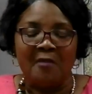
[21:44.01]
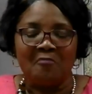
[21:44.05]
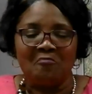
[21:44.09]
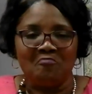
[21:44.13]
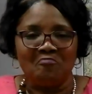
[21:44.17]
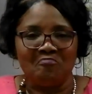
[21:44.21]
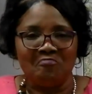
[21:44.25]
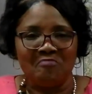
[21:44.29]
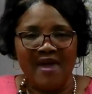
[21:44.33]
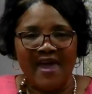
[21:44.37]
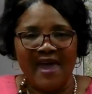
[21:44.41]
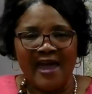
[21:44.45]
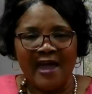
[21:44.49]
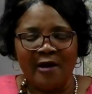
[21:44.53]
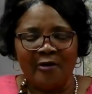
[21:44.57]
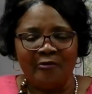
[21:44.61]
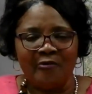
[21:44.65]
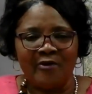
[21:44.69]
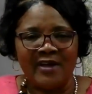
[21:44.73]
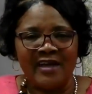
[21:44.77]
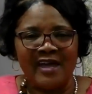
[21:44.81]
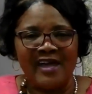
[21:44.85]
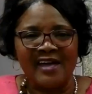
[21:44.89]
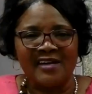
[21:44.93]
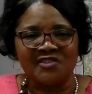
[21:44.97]

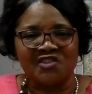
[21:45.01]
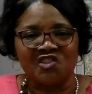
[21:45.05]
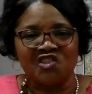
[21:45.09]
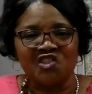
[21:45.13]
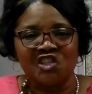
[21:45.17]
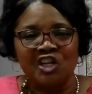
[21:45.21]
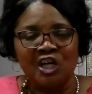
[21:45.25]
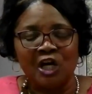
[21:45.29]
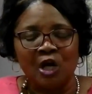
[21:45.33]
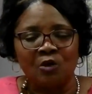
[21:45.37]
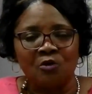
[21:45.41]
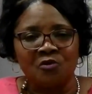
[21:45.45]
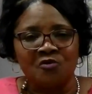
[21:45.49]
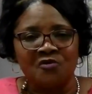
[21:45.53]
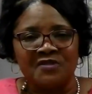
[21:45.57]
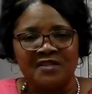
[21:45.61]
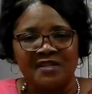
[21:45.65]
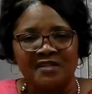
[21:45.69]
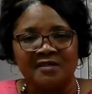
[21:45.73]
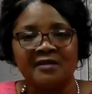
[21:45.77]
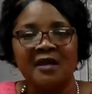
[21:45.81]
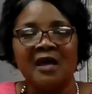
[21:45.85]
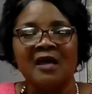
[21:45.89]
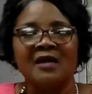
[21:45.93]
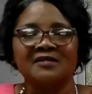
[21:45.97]
Mary has
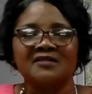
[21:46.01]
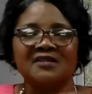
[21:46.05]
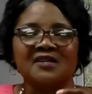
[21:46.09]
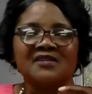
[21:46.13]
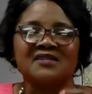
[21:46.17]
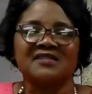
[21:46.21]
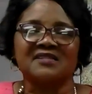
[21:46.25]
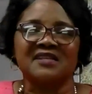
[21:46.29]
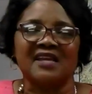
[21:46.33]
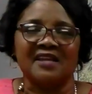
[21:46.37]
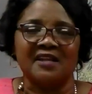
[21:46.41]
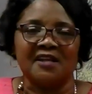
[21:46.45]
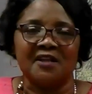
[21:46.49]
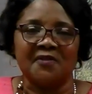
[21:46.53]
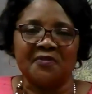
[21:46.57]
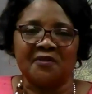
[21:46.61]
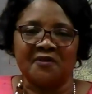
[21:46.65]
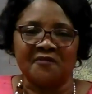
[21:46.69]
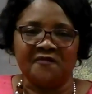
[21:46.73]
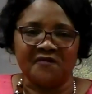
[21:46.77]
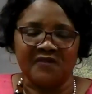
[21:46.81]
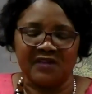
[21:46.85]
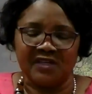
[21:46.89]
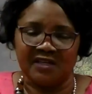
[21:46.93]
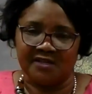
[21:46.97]
chosen to sit at
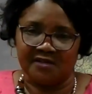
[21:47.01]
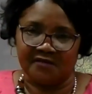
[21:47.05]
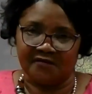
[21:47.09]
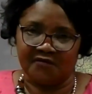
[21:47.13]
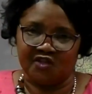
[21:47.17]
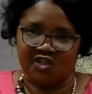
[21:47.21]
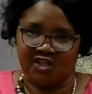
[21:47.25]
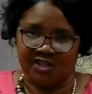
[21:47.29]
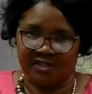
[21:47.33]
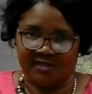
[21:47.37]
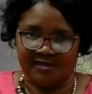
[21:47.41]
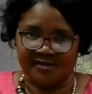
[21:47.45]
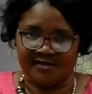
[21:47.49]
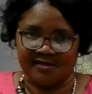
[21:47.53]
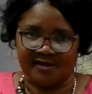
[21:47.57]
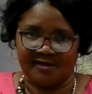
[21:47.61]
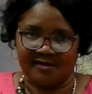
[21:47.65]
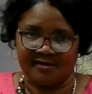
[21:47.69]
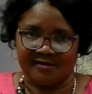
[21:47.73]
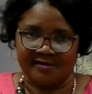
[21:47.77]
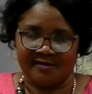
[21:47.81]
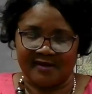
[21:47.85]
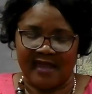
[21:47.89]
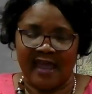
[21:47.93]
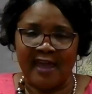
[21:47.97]
the feet of
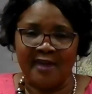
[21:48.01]
Jesus,